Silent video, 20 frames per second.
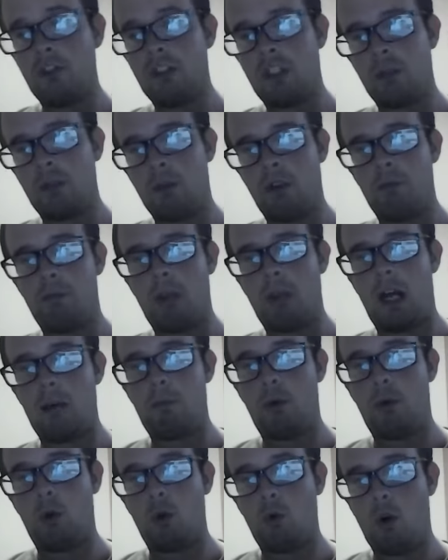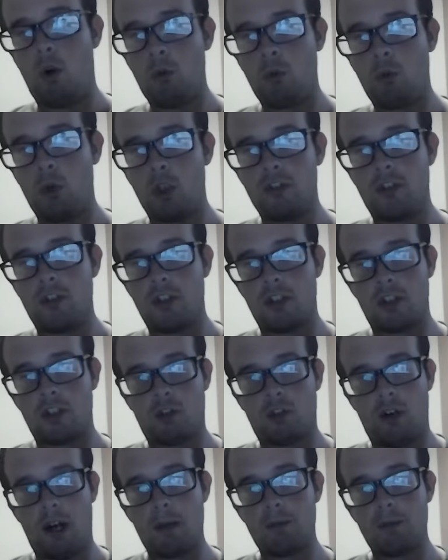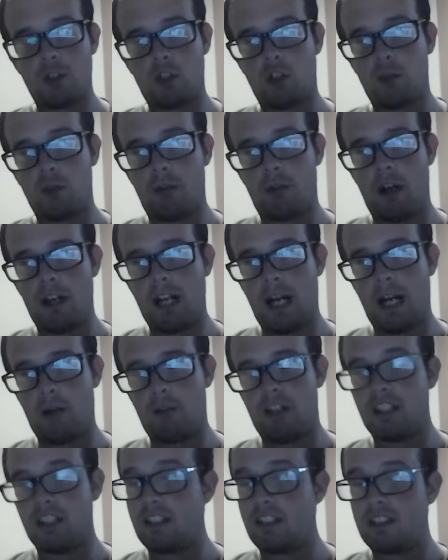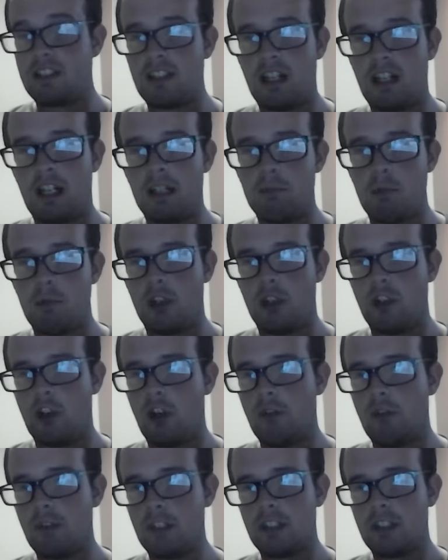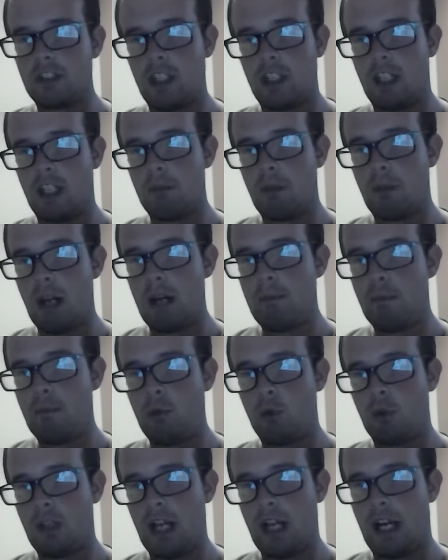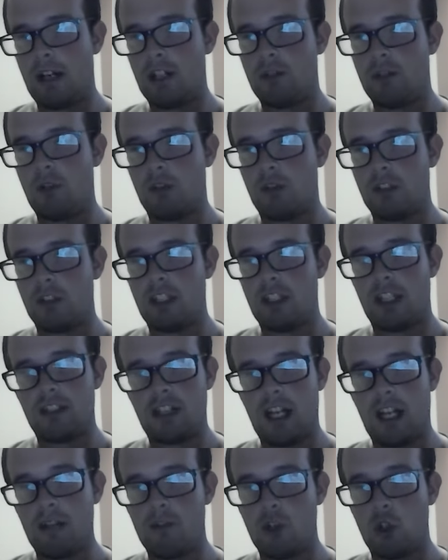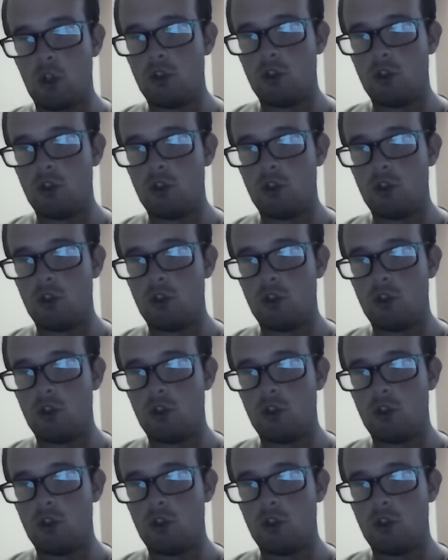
obviously with Blackpool, one word that describes the club right now is excitement. And obviously Blackpool it's kind of an